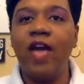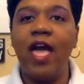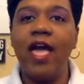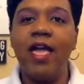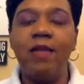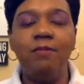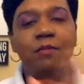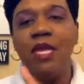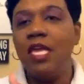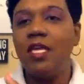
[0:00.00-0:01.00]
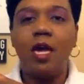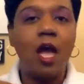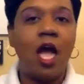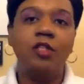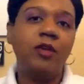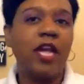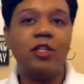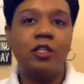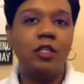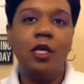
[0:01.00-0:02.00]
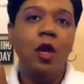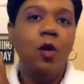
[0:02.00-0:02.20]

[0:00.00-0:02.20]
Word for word: I, me, a contractor,